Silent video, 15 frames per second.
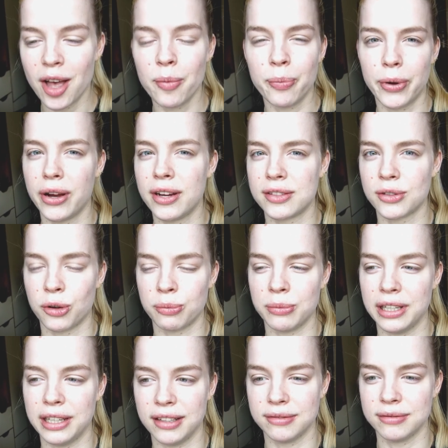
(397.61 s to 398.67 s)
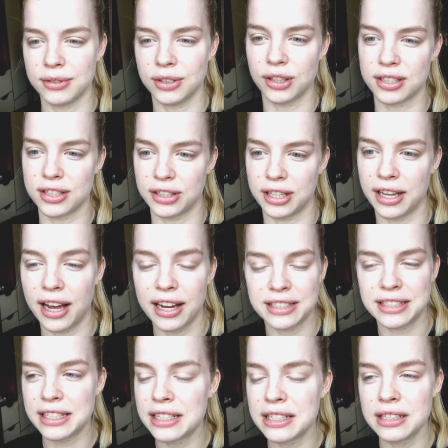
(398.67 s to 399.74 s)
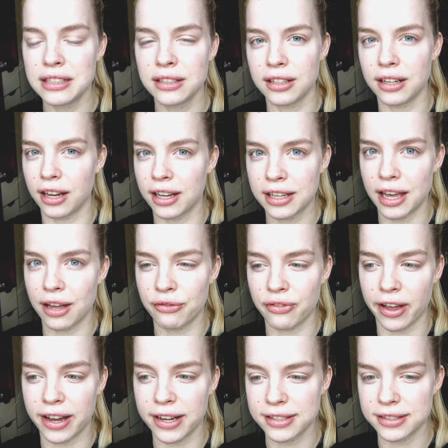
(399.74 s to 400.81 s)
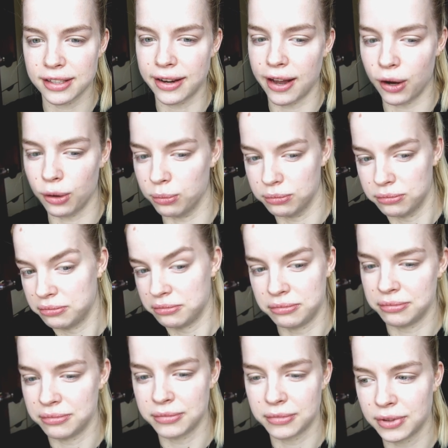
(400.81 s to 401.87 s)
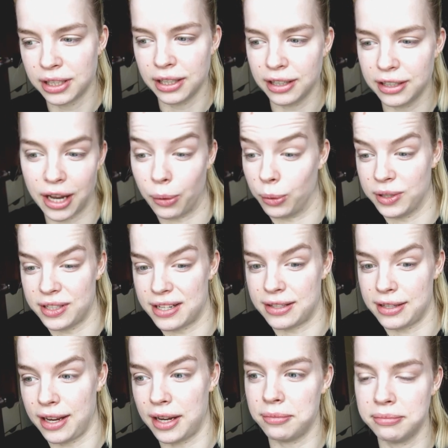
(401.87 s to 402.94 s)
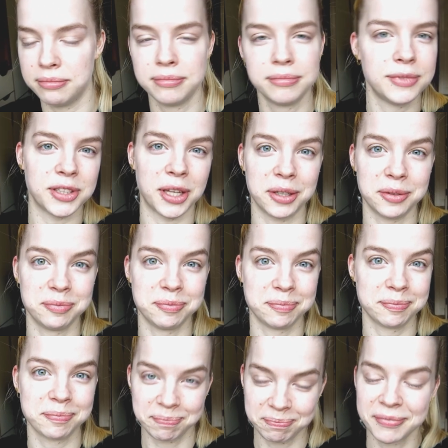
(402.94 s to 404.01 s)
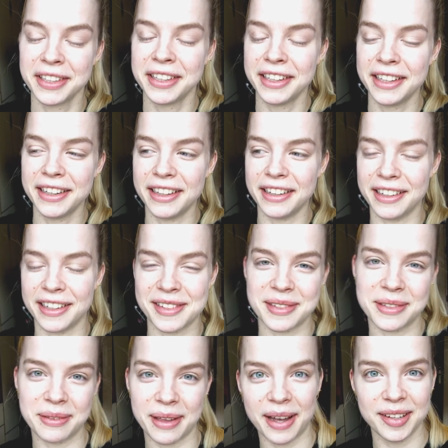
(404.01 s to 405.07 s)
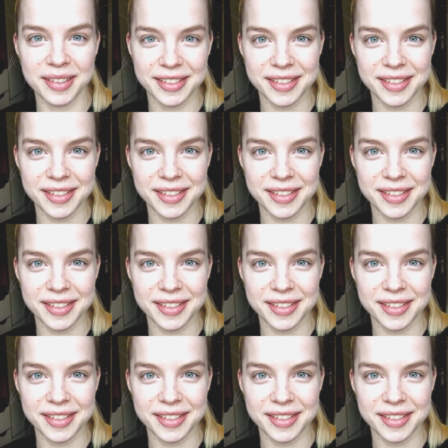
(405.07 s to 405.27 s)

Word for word: Bo's got me hooked on it. I didn't like it at first, and now, now I want to see it, so let's do that.